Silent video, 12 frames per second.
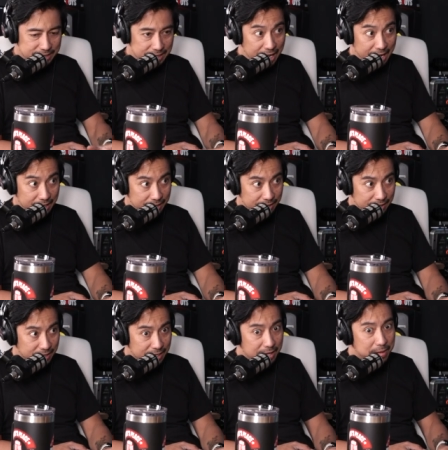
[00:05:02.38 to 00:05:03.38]
shy.
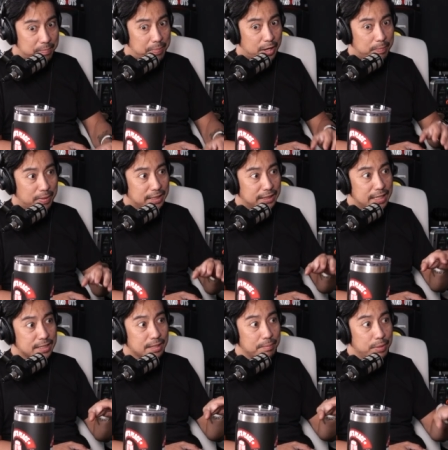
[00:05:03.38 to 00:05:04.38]
Pero
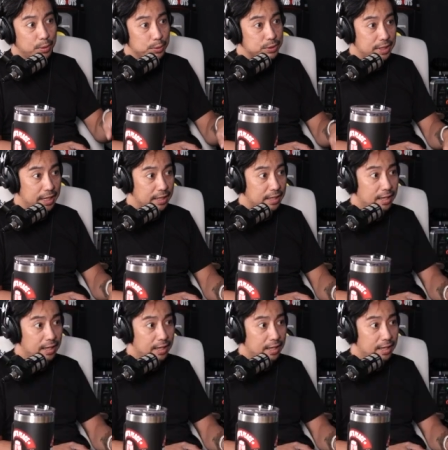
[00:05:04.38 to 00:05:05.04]
pagdating sa music,